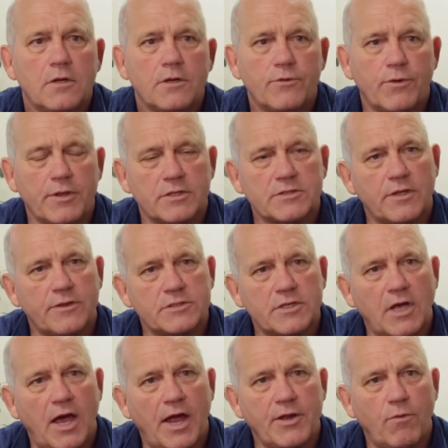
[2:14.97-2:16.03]
doing this on the
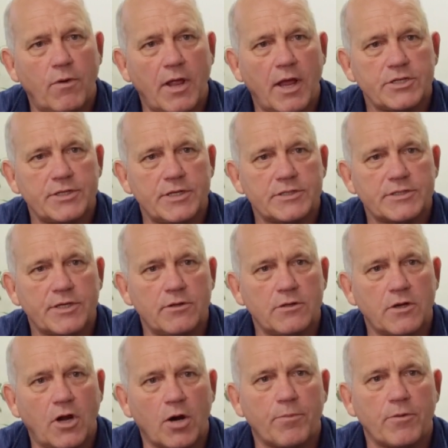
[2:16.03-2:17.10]
side. You want actually a
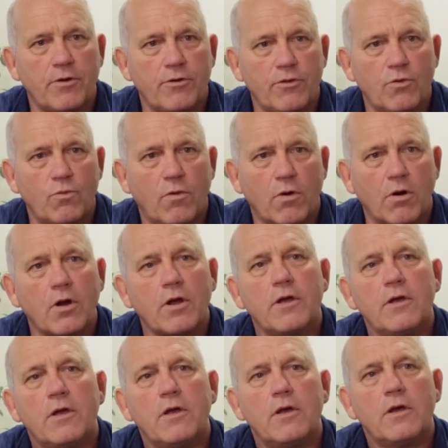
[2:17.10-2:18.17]
skilled carpenter do the work
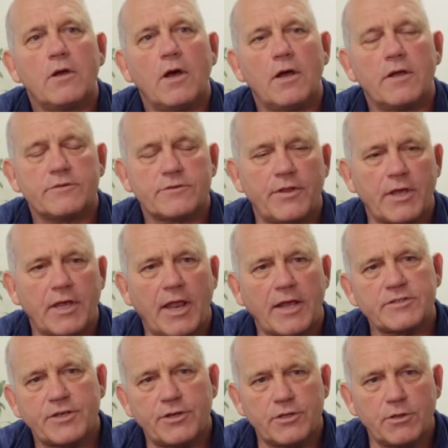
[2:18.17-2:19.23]
so they can
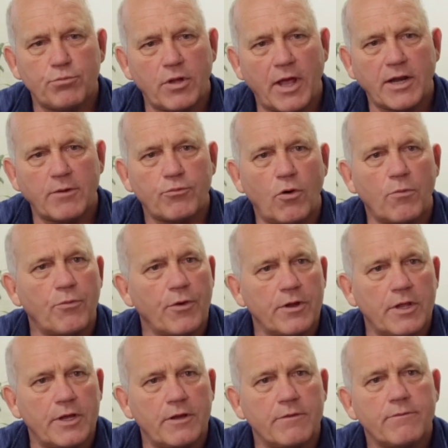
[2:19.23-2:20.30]
execute the plan
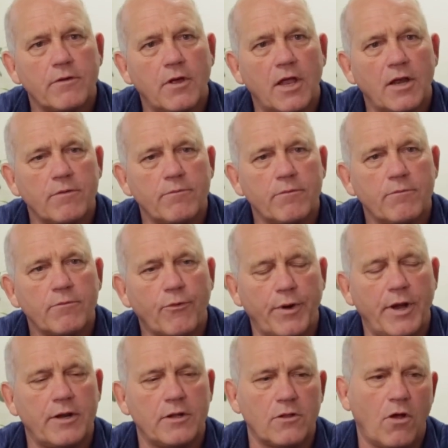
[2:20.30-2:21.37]
appropriately and
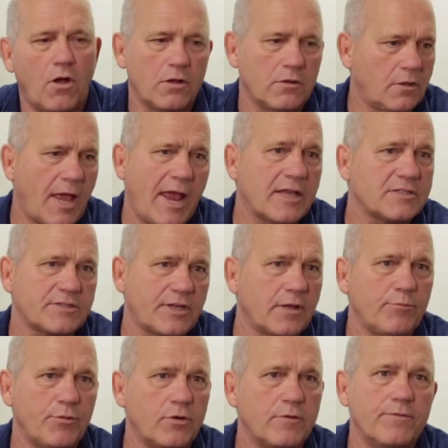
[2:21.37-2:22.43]
create a
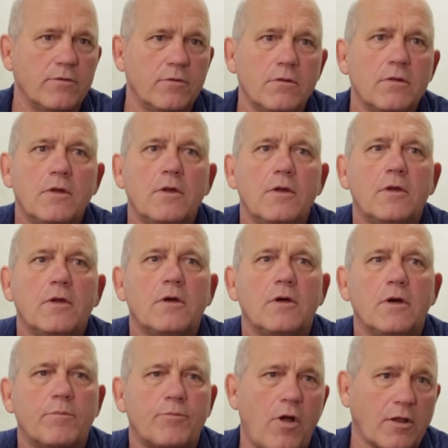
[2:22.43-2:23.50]
long-lasting, beautiful
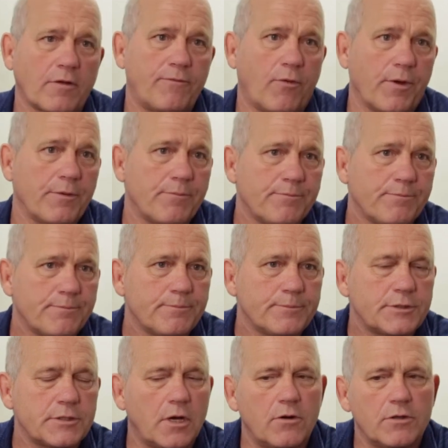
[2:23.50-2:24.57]
product for you.
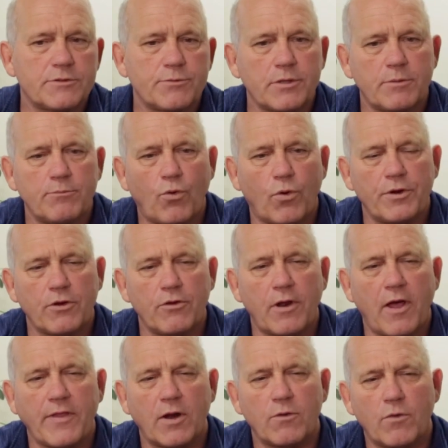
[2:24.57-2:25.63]
So it's really important to go
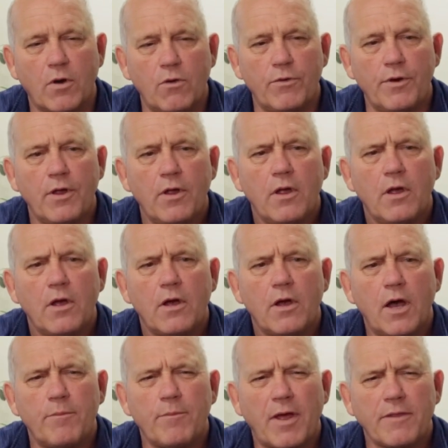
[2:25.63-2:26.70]
down that road.
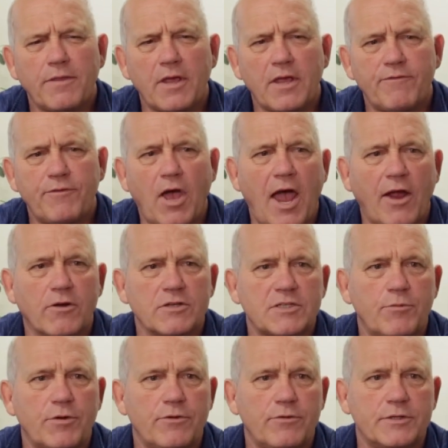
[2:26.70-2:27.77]
I think if you hire
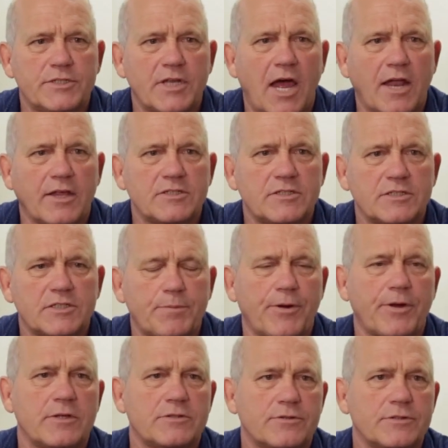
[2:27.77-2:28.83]
someone who is not as
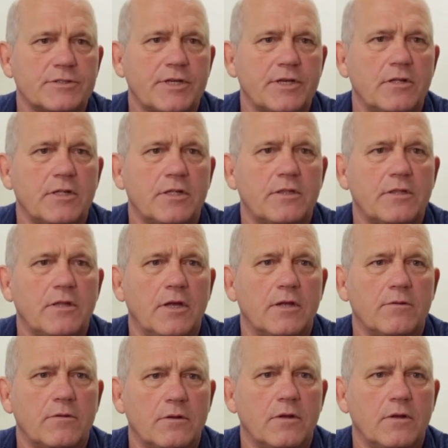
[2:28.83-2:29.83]
experienced or skilled at